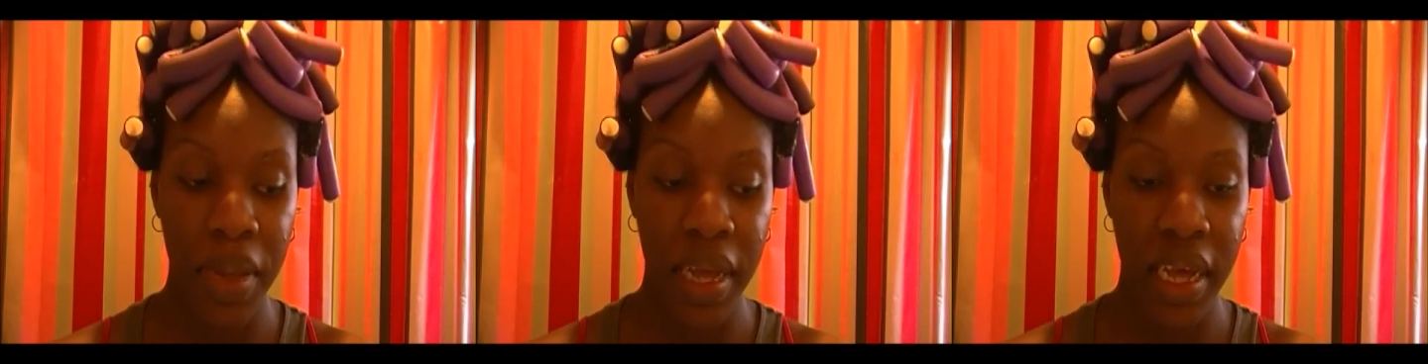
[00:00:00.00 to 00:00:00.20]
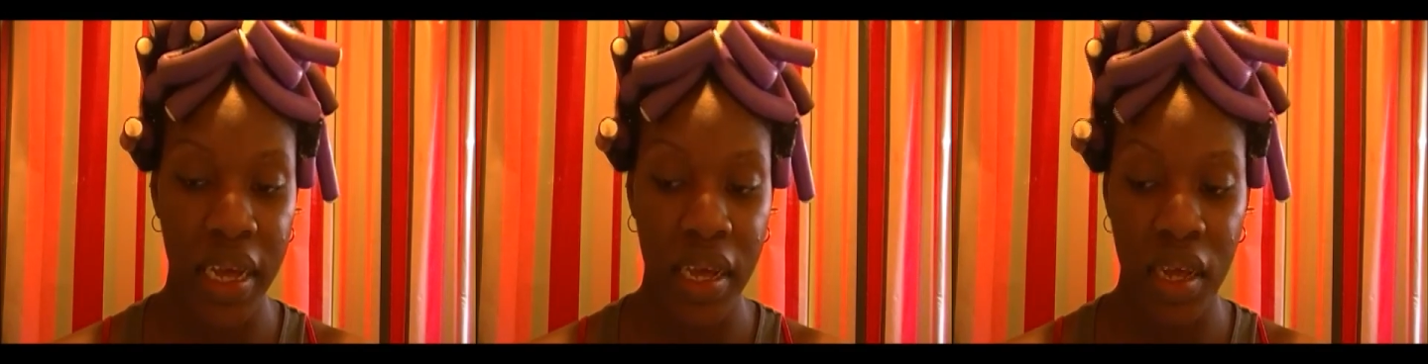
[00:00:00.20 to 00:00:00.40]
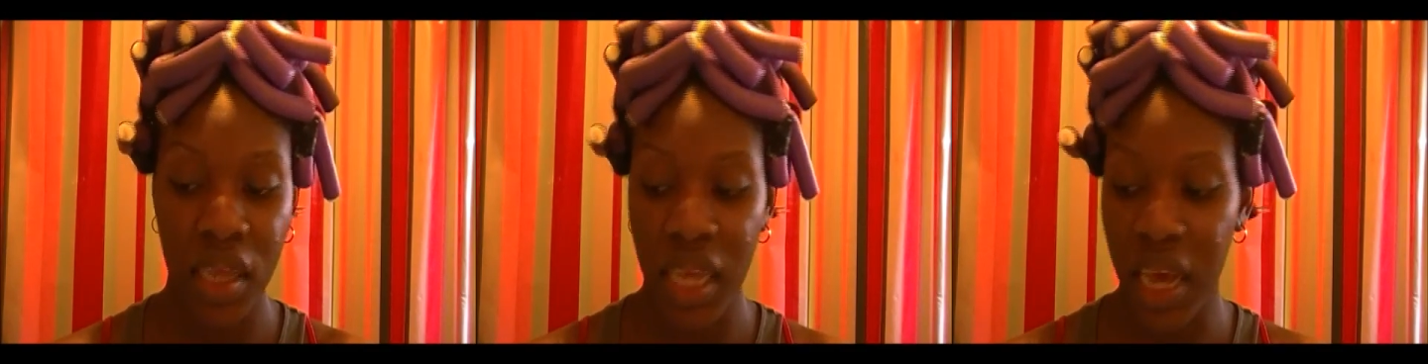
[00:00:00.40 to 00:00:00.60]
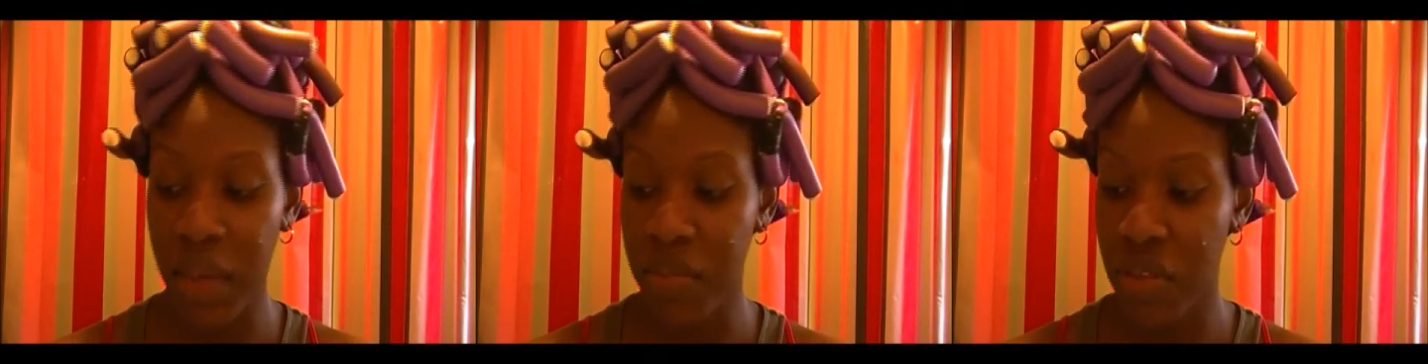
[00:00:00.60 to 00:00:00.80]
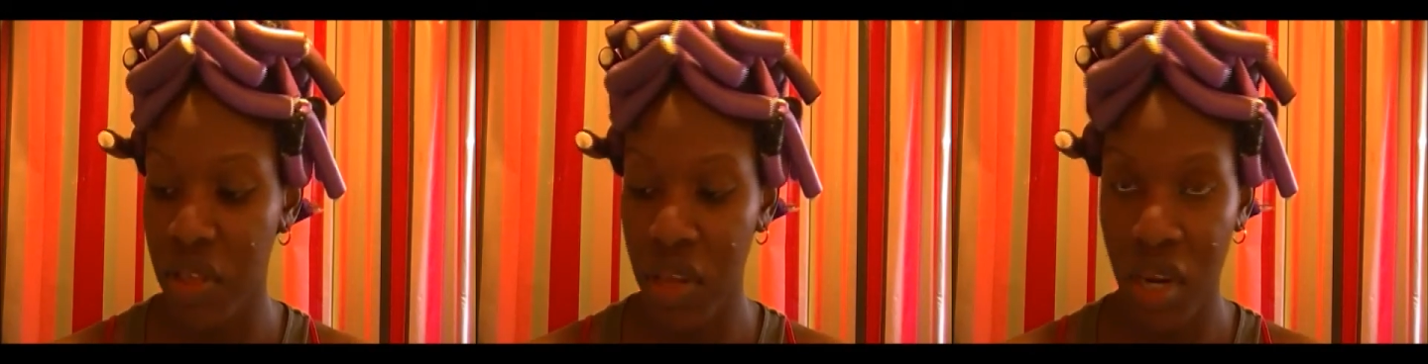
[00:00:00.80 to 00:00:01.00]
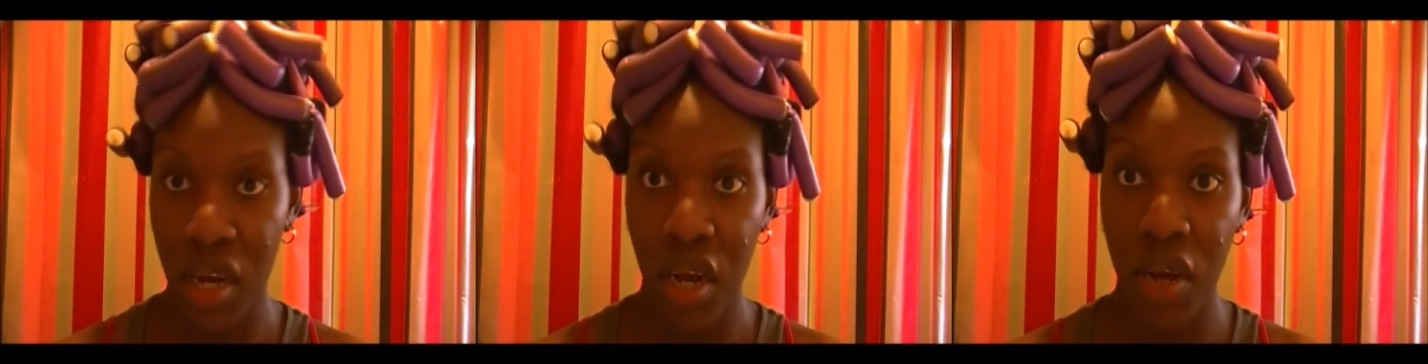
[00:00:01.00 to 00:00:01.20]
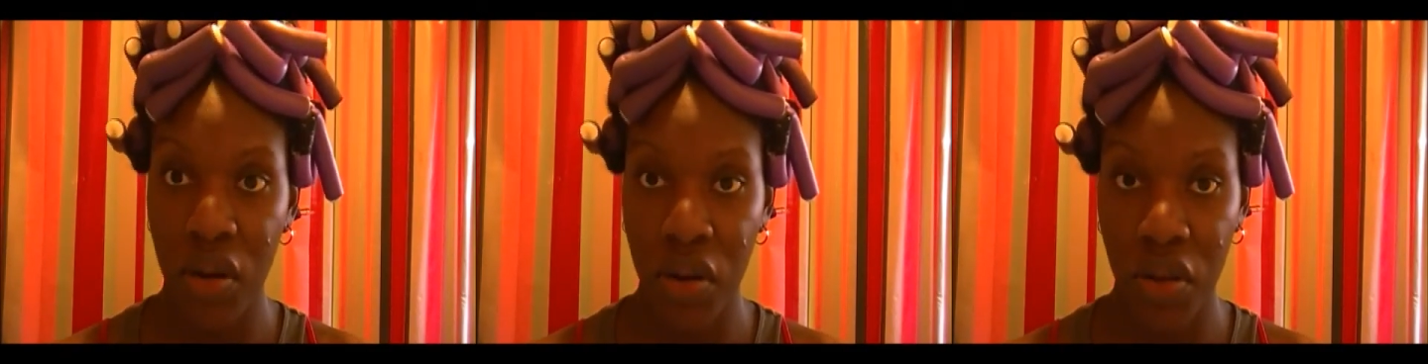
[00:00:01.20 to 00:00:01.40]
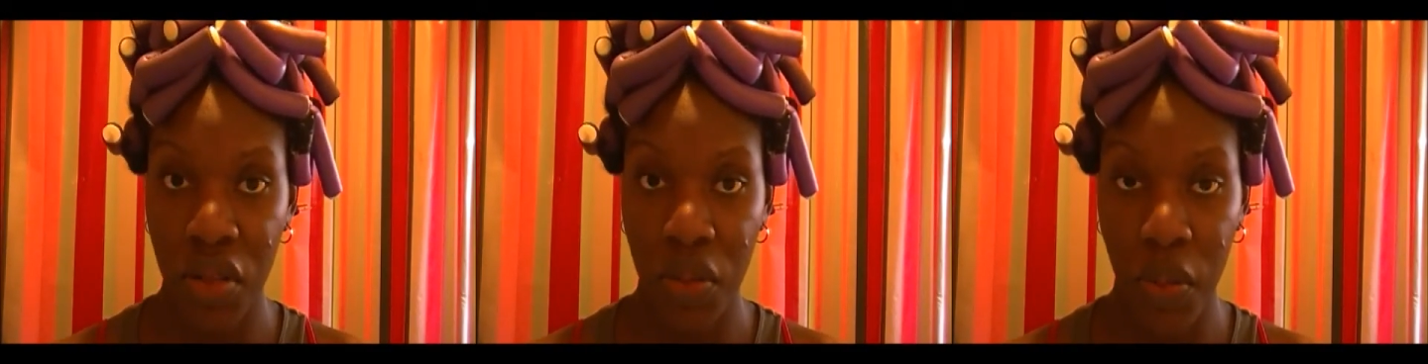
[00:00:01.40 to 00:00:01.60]
But yeah, I'm just gonna
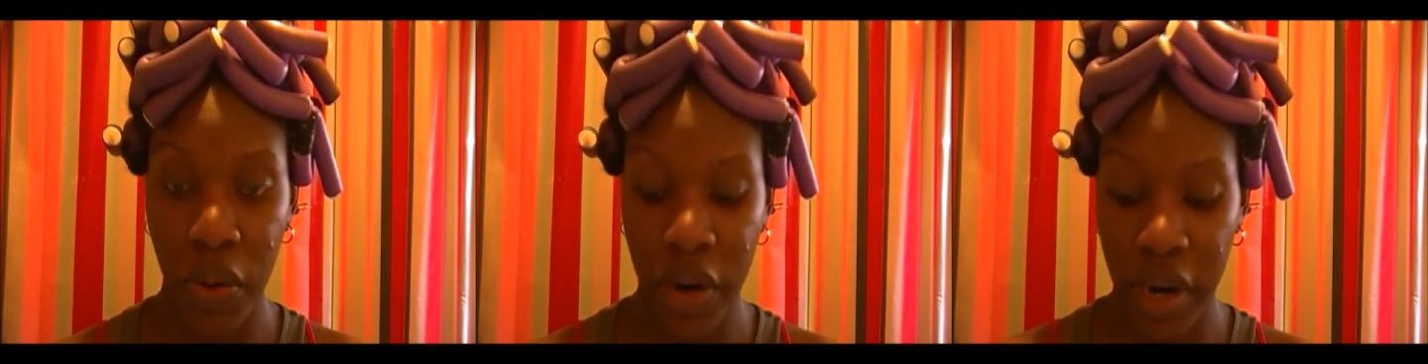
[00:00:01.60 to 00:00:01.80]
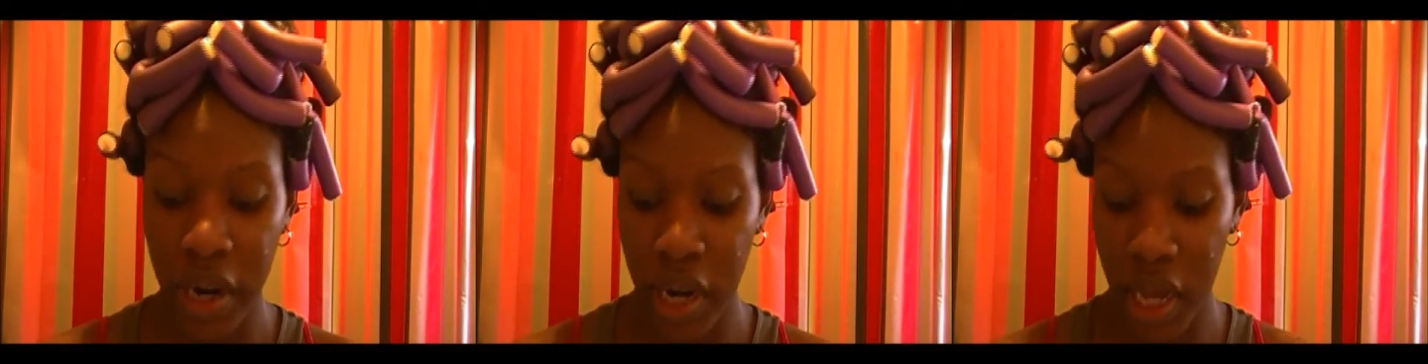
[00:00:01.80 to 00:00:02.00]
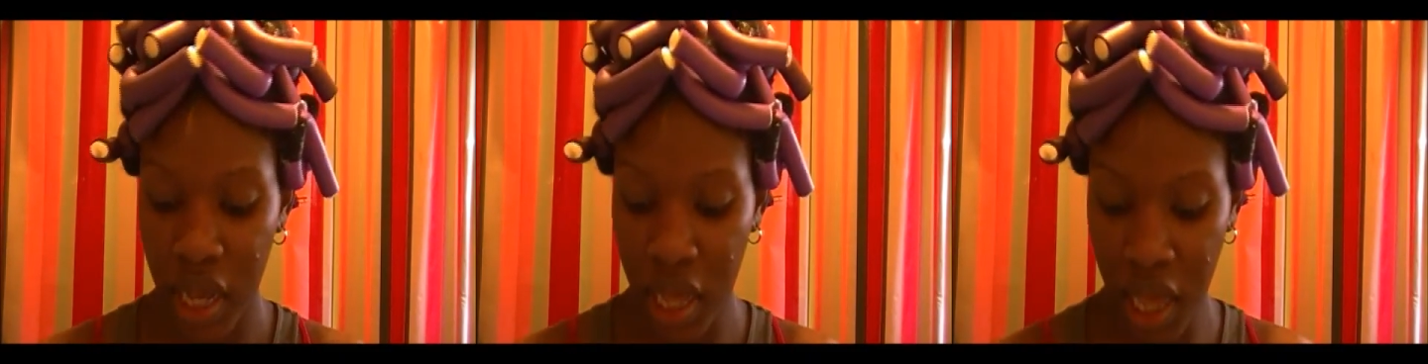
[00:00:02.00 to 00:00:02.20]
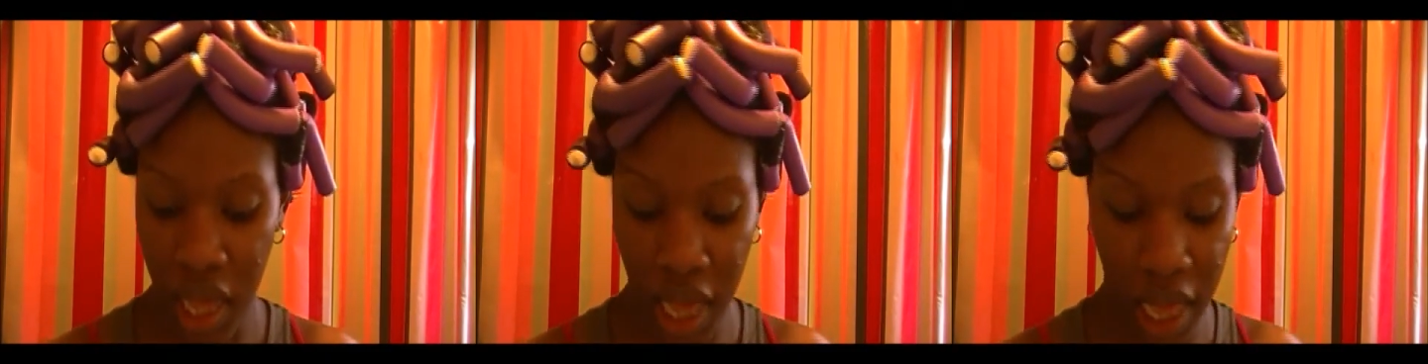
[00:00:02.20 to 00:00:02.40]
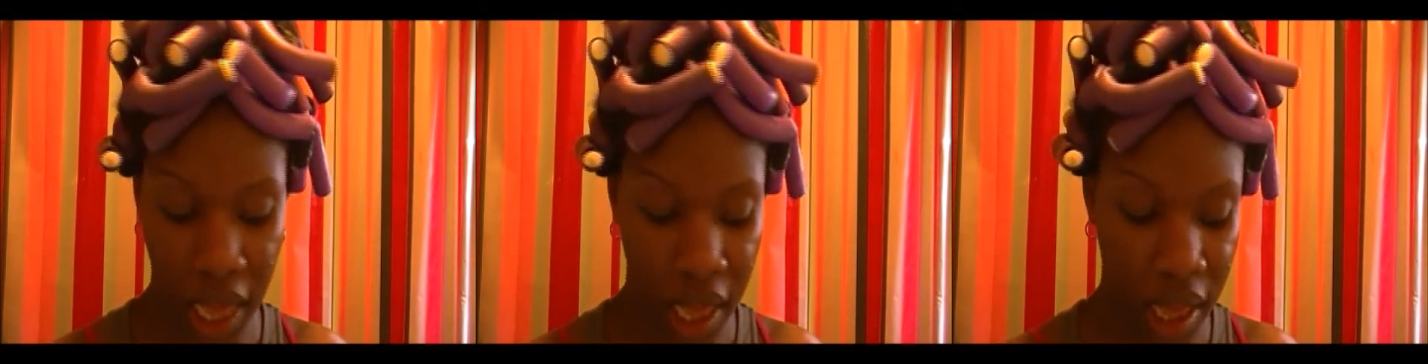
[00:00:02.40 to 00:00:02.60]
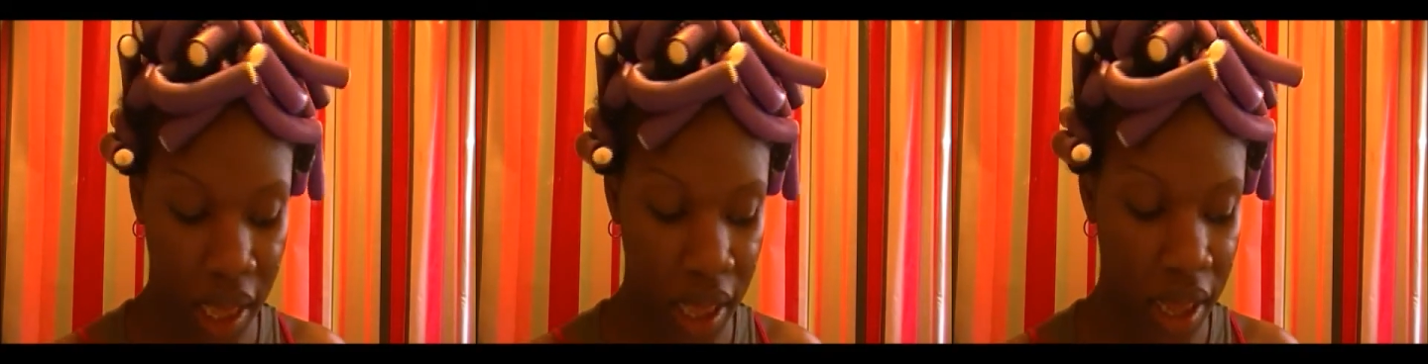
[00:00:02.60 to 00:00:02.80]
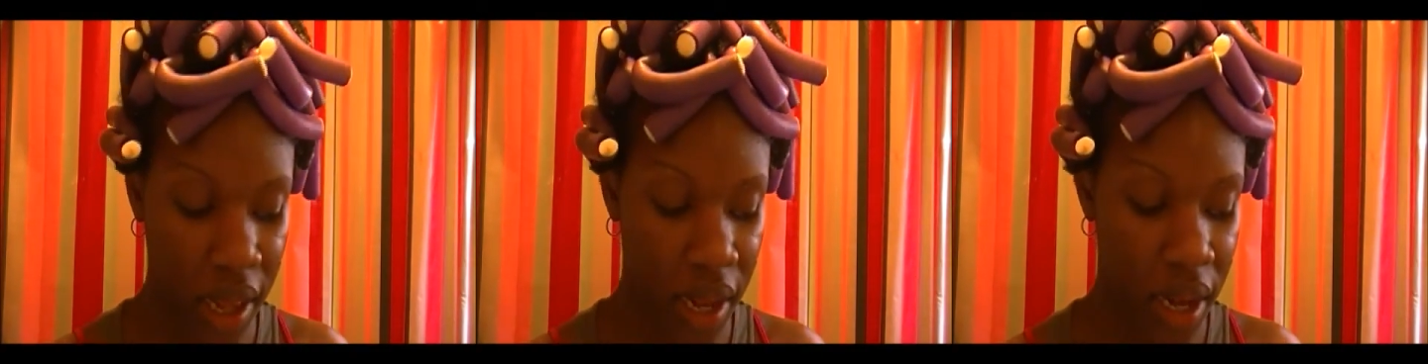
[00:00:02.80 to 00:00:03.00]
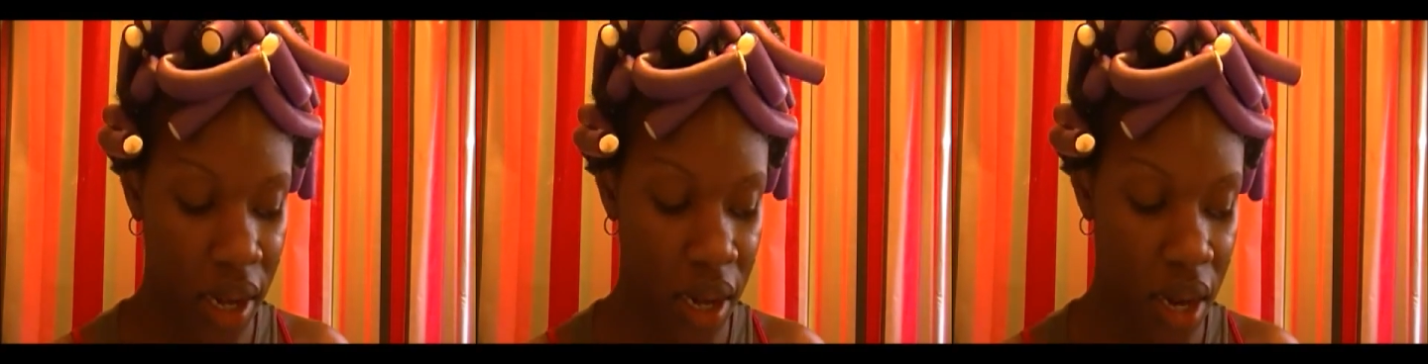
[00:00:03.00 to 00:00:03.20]
go do some work
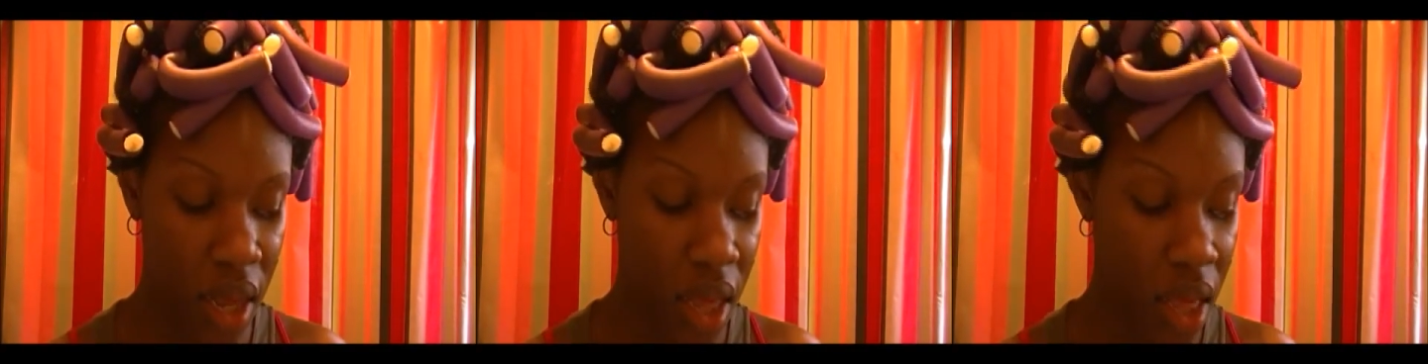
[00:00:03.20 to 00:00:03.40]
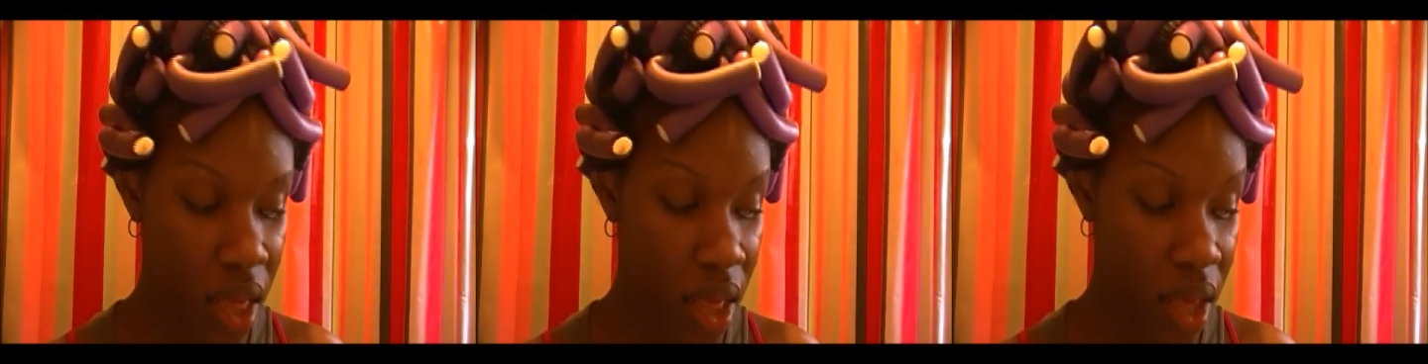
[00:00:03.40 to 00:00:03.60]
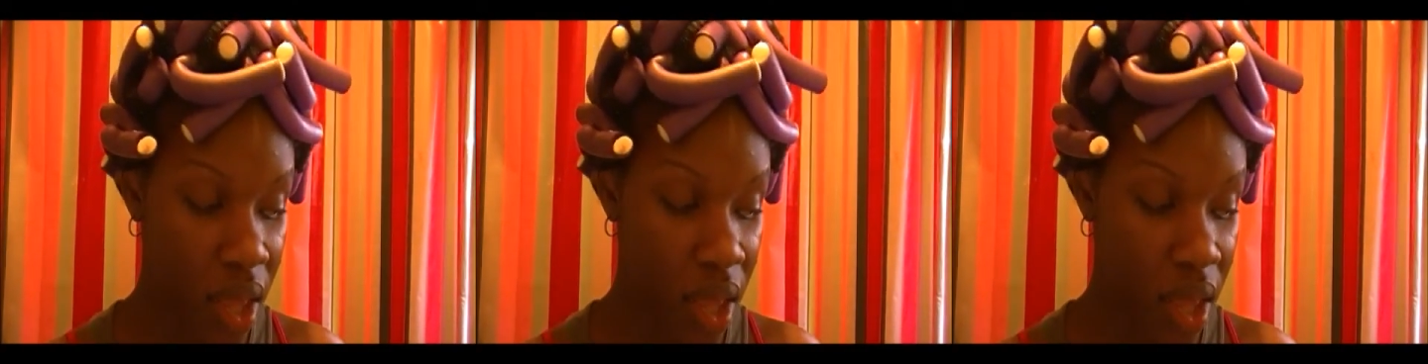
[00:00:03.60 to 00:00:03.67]
and